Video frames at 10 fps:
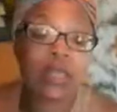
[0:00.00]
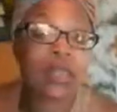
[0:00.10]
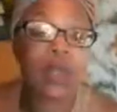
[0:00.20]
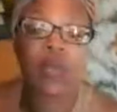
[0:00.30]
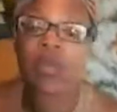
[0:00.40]

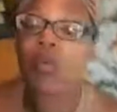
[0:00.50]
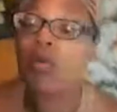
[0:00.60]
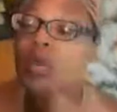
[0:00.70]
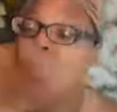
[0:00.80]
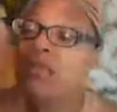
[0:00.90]
that we
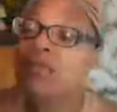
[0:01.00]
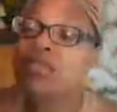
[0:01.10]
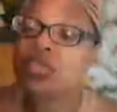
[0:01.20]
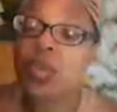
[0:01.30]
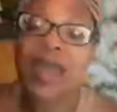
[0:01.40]
won't even
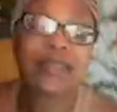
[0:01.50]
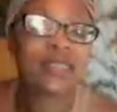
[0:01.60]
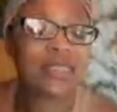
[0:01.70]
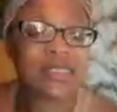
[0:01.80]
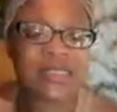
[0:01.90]
try to
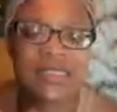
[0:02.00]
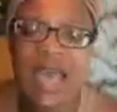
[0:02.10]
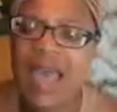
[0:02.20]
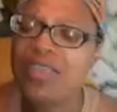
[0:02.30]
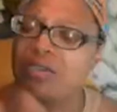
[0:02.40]

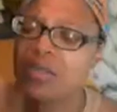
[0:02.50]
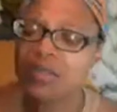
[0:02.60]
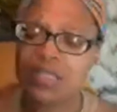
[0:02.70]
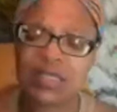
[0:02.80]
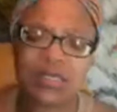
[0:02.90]
desire the
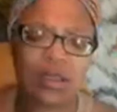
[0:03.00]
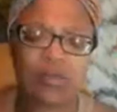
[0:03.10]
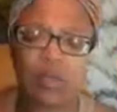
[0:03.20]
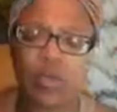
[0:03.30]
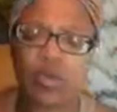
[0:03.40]
things of the
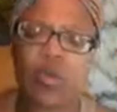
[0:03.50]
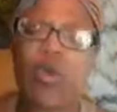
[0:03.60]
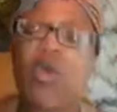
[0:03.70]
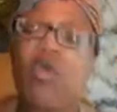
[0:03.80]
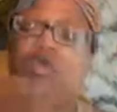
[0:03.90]
world to